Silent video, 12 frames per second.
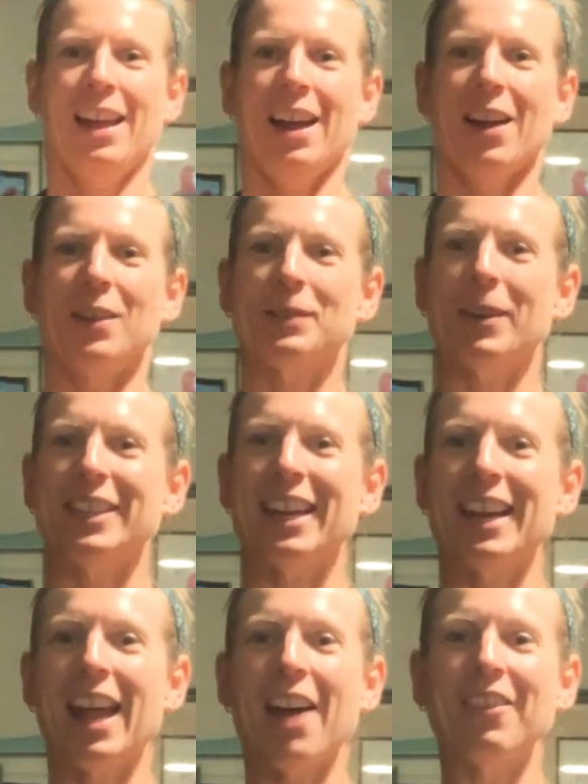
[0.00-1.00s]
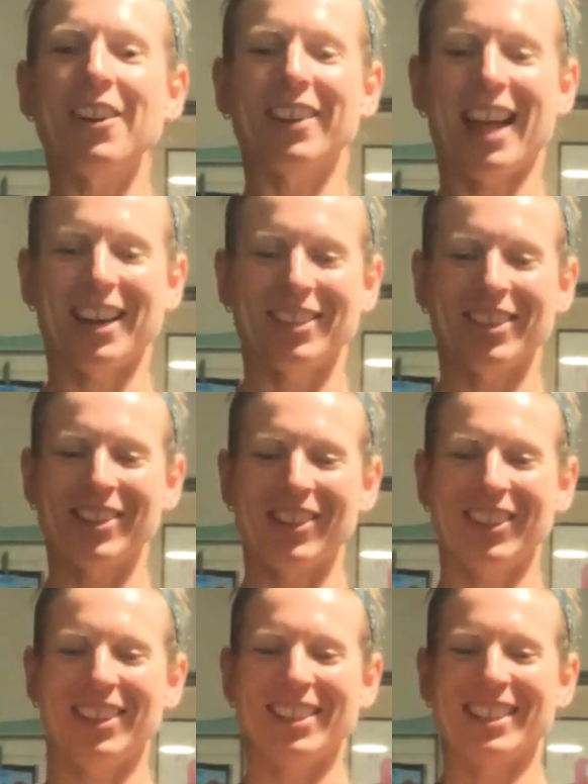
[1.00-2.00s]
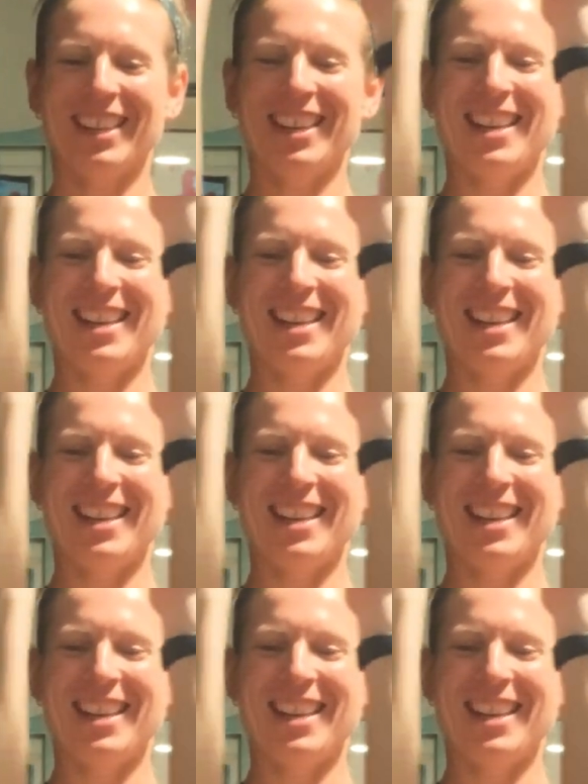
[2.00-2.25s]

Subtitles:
As the weight's getting heavy, relax your shoulders.